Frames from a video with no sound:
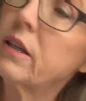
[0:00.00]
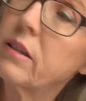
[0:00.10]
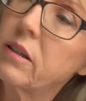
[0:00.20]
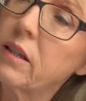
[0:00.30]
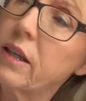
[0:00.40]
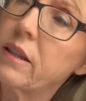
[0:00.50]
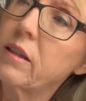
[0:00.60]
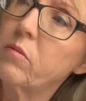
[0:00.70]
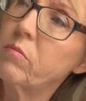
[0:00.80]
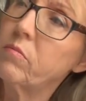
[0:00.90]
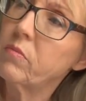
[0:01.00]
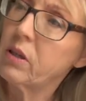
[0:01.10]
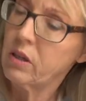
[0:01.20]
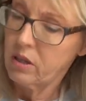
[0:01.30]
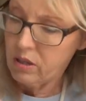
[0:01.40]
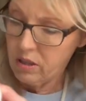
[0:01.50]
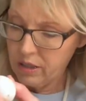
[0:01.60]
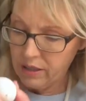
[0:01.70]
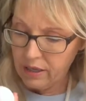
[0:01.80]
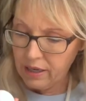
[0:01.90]
to let
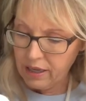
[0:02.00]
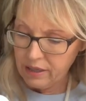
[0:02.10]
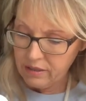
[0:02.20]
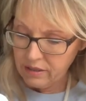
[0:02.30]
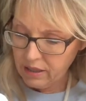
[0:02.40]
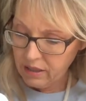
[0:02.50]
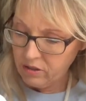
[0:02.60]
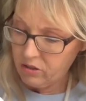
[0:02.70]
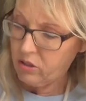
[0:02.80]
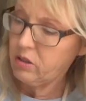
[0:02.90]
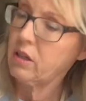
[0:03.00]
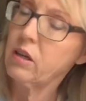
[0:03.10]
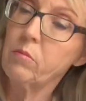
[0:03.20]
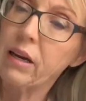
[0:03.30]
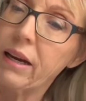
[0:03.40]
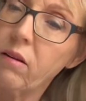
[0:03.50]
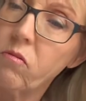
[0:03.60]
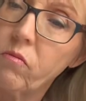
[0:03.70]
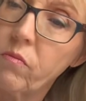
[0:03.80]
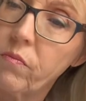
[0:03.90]
that excess come out
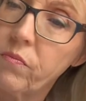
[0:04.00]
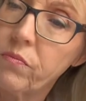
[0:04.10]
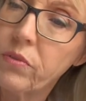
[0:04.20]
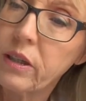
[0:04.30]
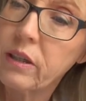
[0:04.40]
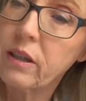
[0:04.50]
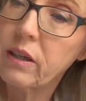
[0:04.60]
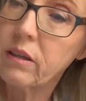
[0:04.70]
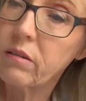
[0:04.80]
like that.